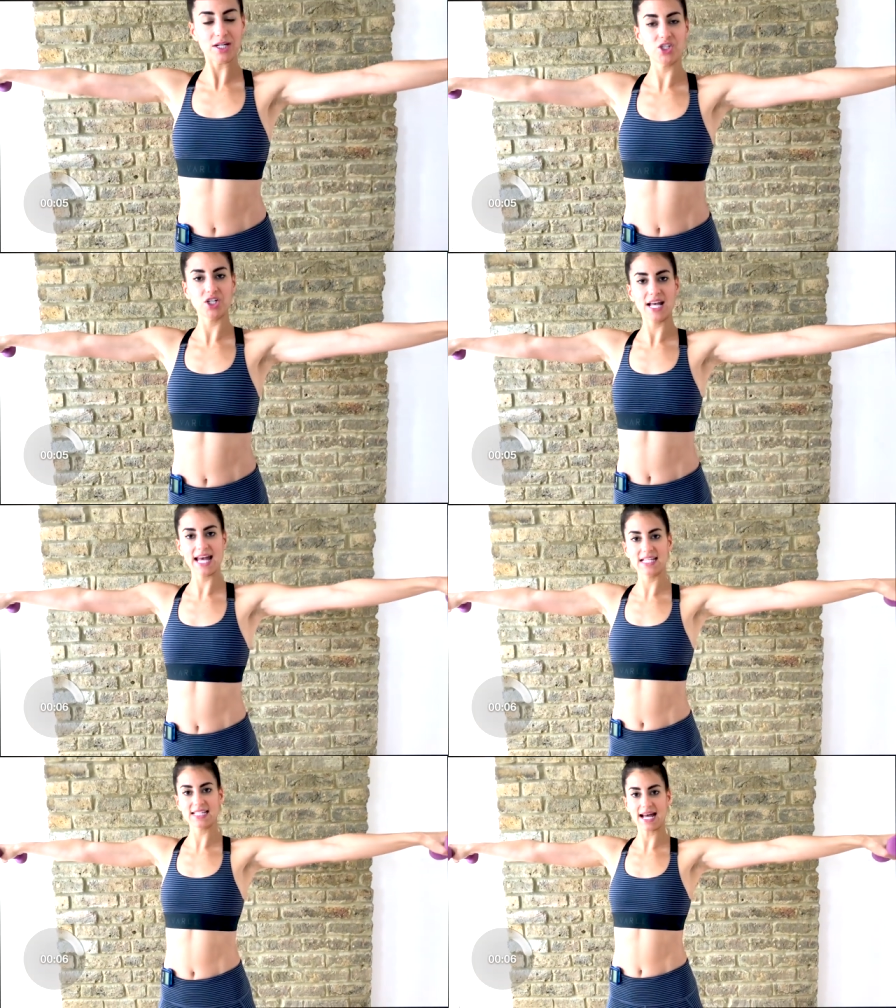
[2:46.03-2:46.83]
press your
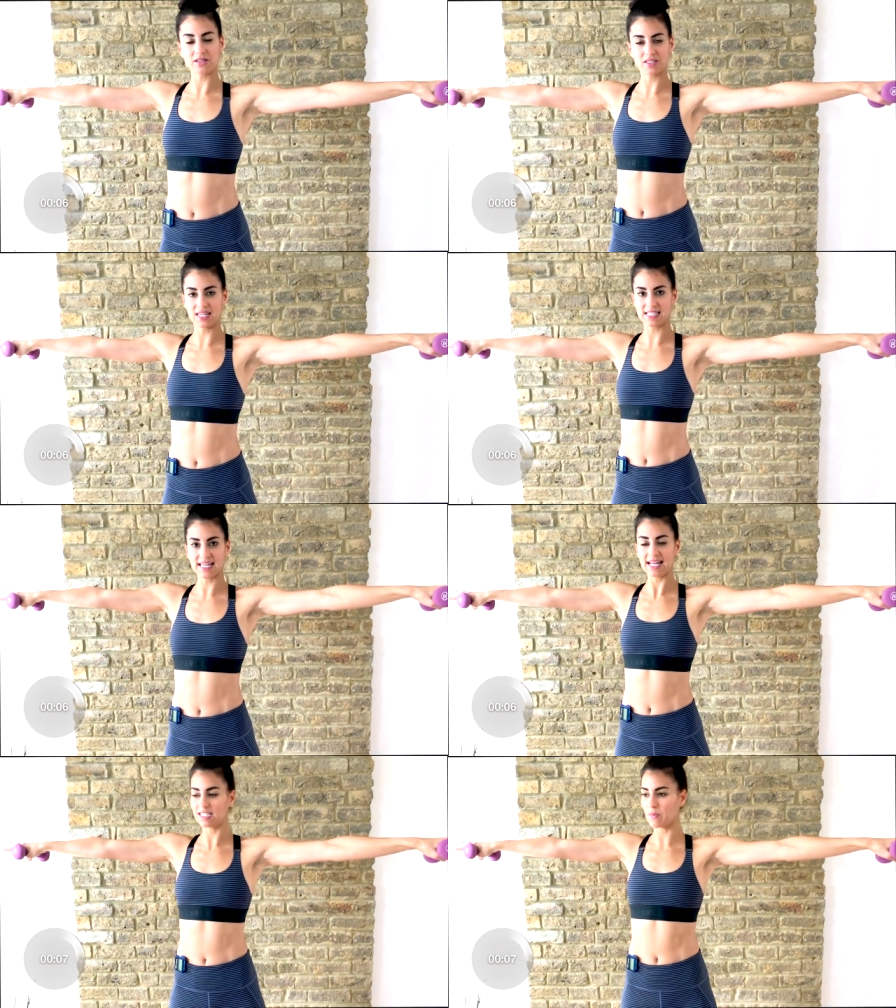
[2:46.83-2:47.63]
hands out to the
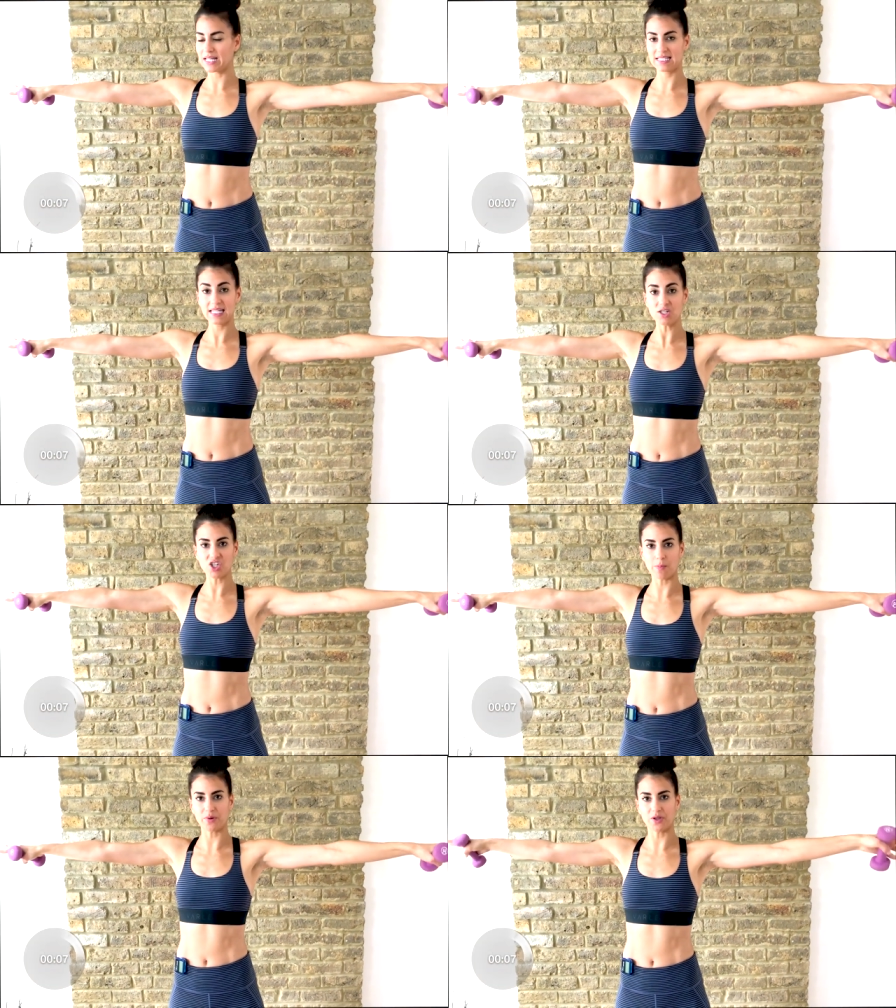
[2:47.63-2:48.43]
side to make a T
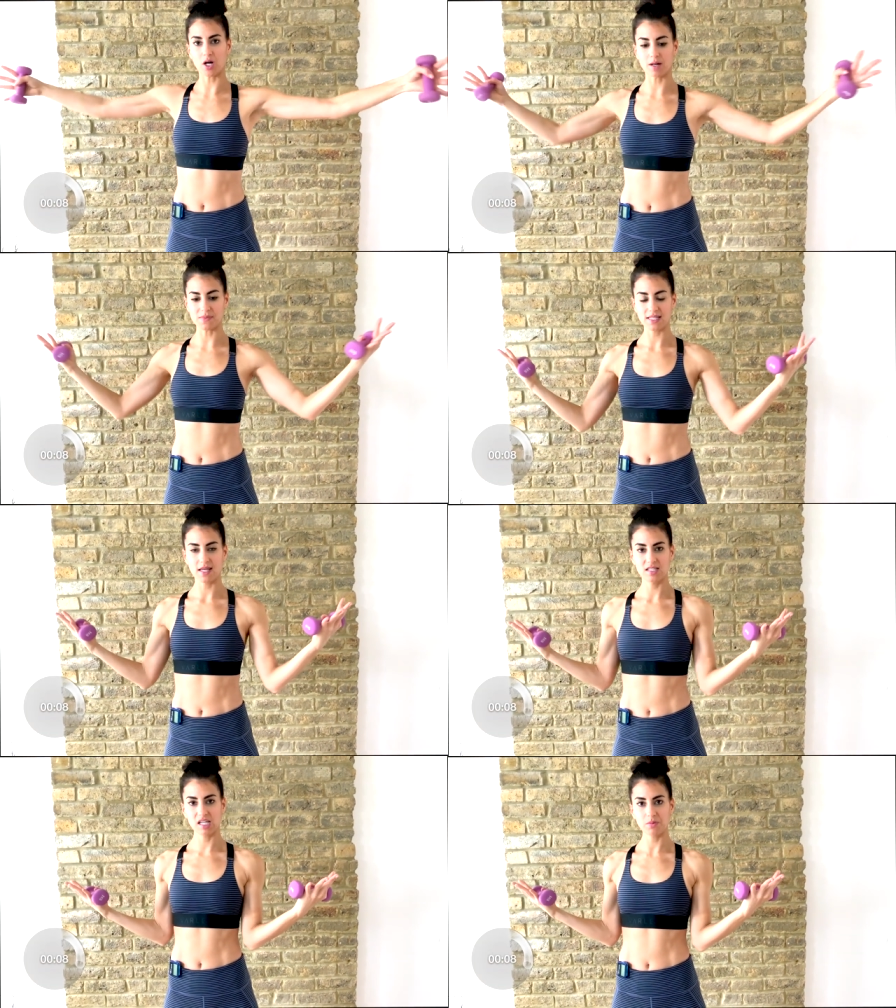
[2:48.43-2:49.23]
shape with your arms.
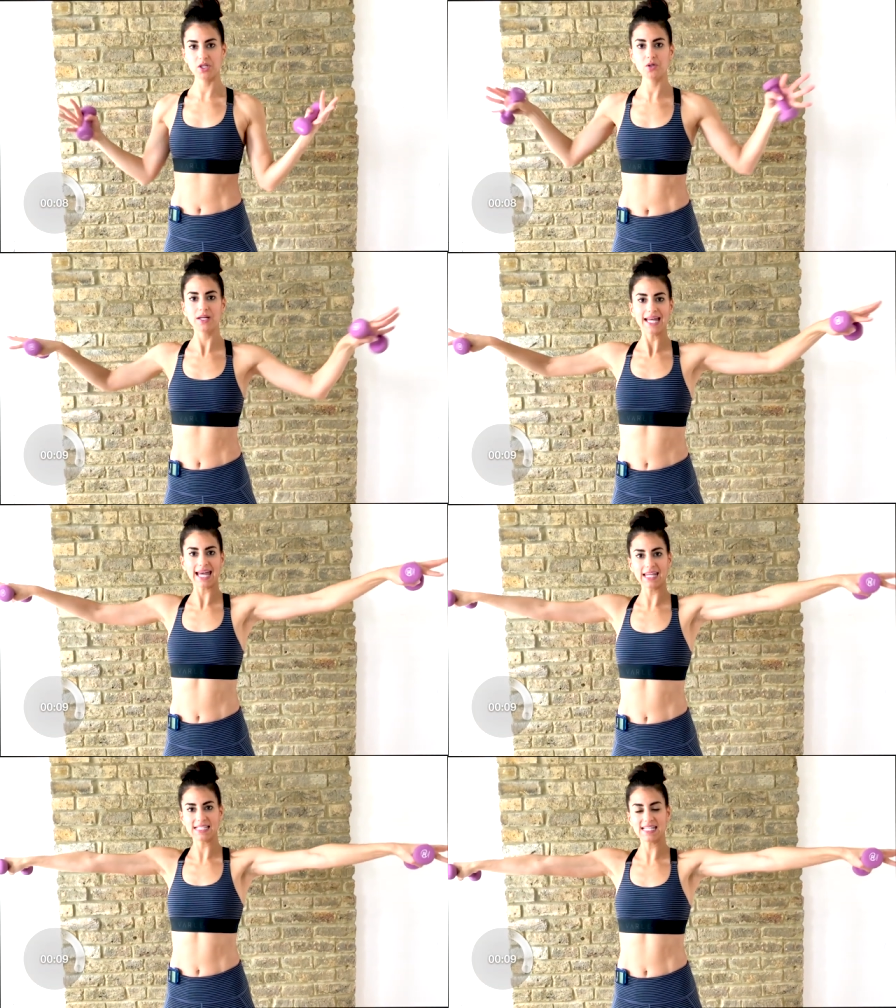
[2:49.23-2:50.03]
W
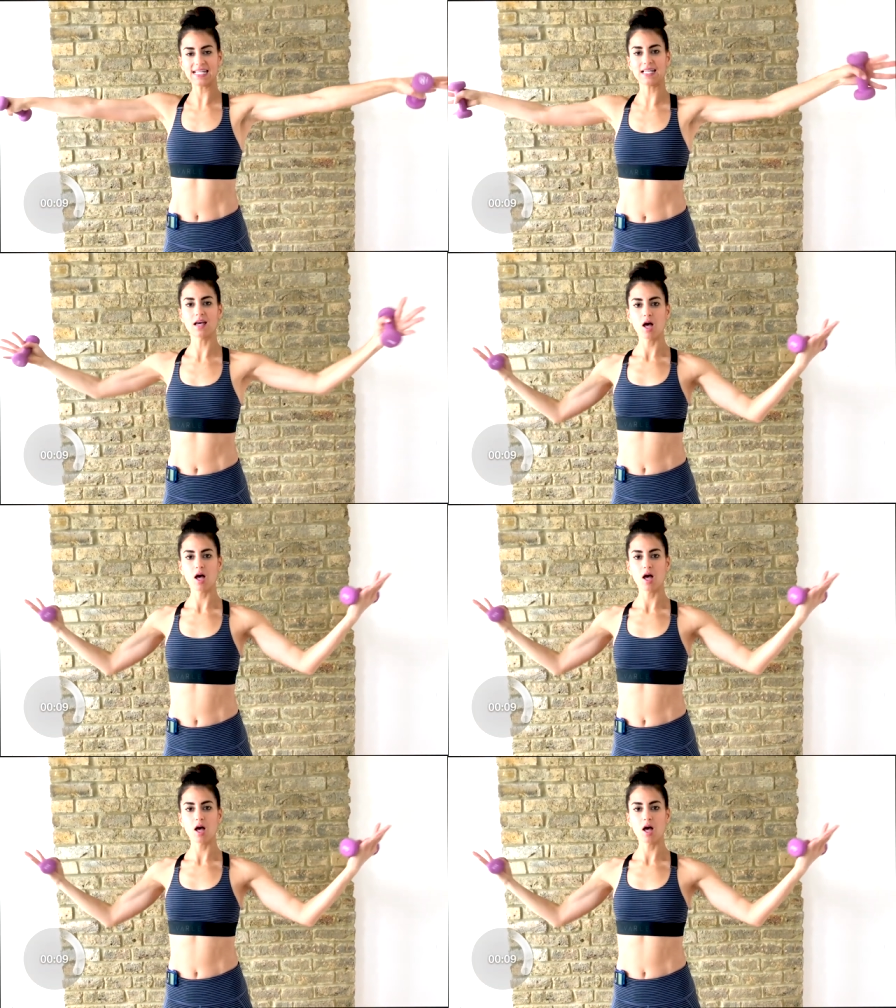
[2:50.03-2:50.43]
and a T.